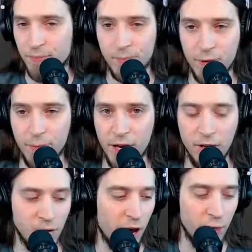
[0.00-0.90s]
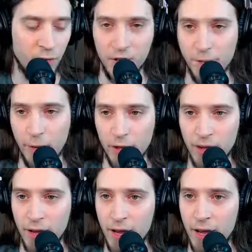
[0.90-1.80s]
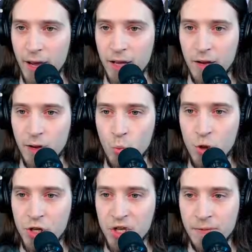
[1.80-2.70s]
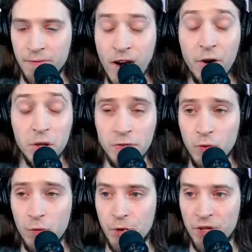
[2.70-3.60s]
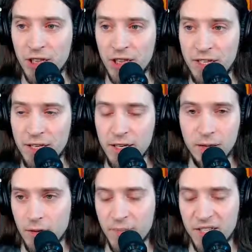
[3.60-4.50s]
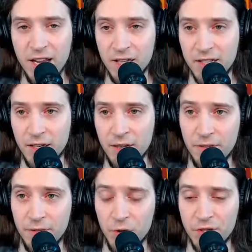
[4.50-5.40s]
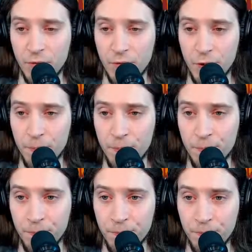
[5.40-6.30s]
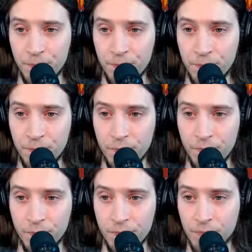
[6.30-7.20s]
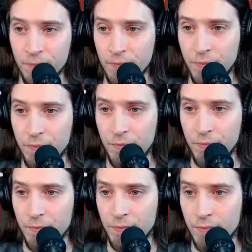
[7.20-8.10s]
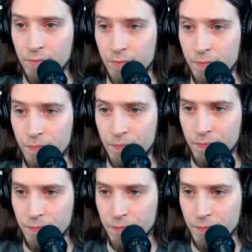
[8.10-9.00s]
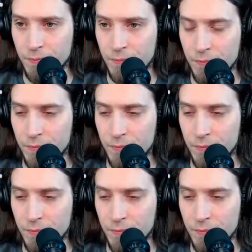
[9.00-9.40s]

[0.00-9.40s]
depending on how you think about it, which is very useful for deleting mistakes in the voiceover. I'd just like to interject for a moment. Alright,